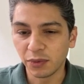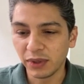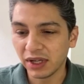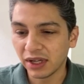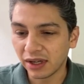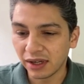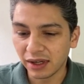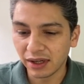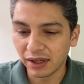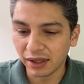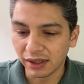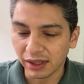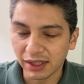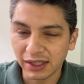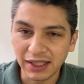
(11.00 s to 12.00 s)
We are
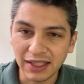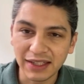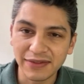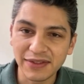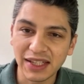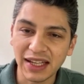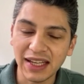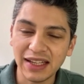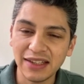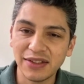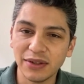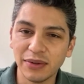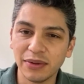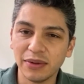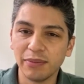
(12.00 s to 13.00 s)
lucky enough today
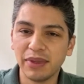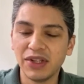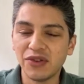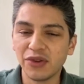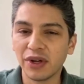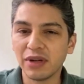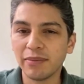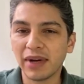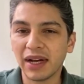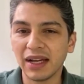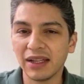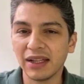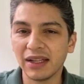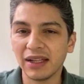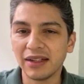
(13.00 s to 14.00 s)
to be joined
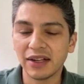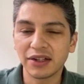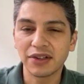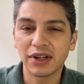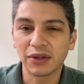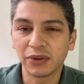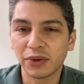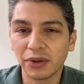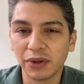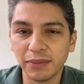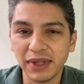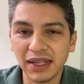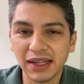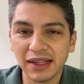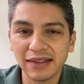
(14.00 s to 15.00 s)
by Dr. Arturo
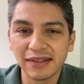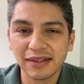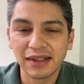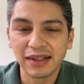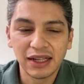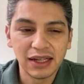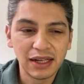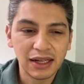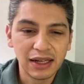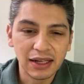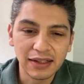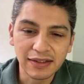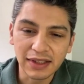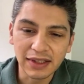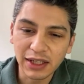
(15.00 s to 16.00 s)
Dominguez.
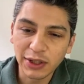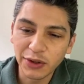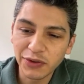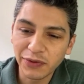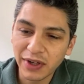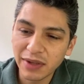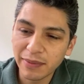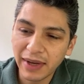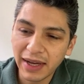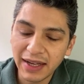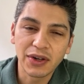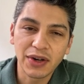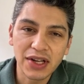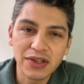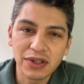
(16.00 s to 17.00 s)
He's a close friend of
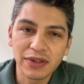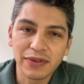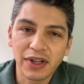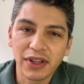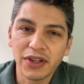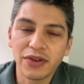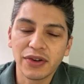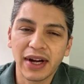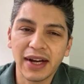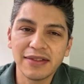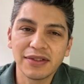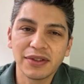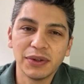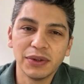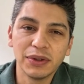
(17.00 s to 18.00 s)
mine, graduate of Cathedral High
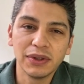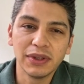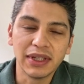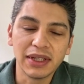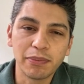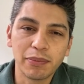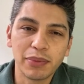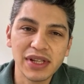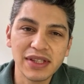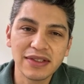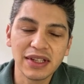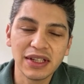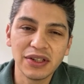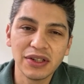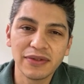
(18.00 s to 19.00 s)
School and
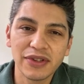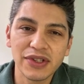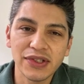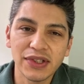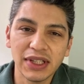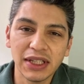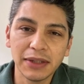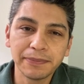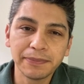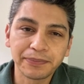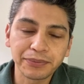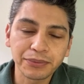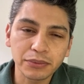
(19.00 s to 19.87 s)
Princeton University.